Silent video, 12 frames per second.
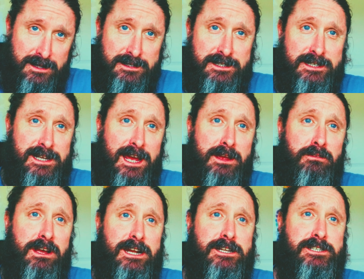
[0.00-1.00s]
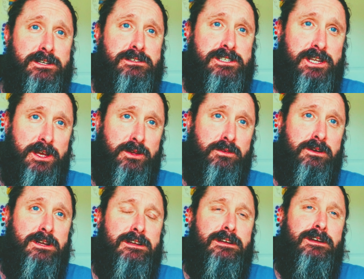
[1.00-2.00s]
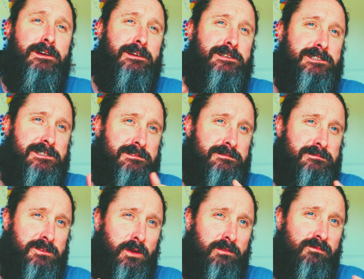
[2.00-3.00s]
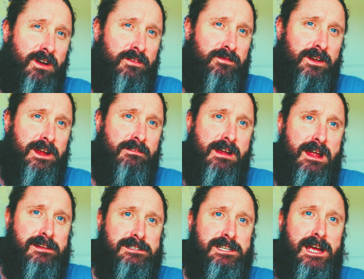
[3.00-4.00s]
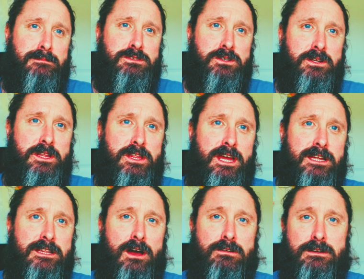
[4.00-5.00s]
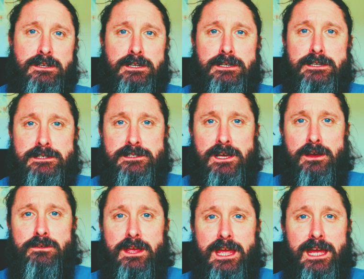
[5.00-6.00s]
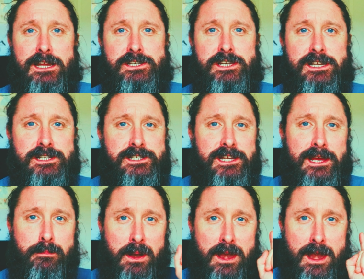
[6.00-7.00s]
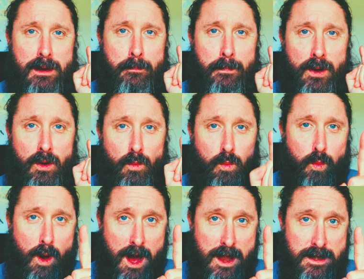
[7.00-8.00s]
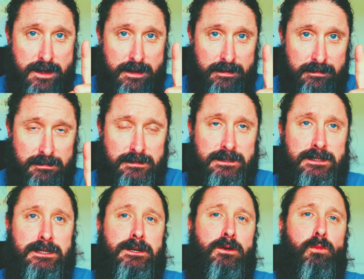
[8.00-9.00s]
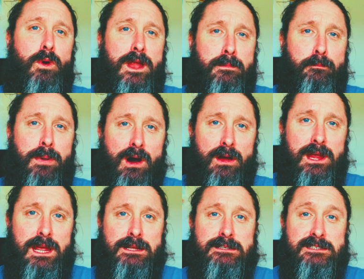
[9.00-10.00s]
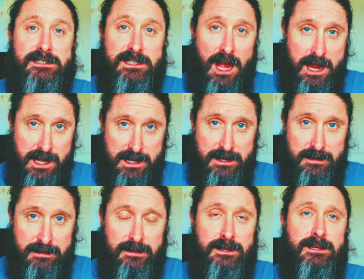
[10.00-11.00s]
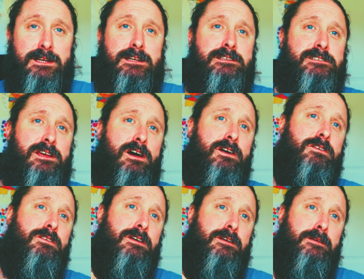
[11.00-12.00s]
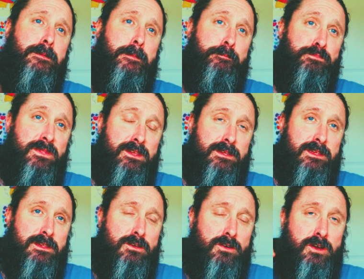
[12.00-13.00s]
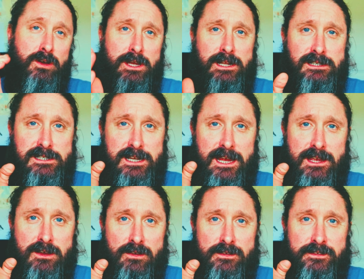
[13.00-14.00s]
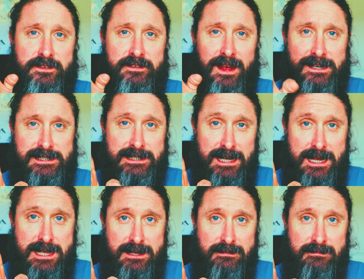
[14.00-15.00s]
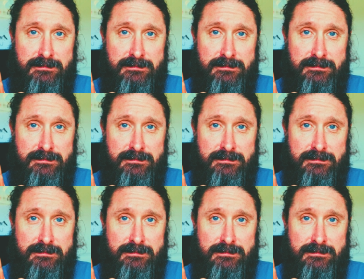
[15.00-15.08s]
today we're going to do 2. Sort of roughly around the same sort of thing though. So kitchen tip number 1. When buying steak. So you're cooking steak on Saturday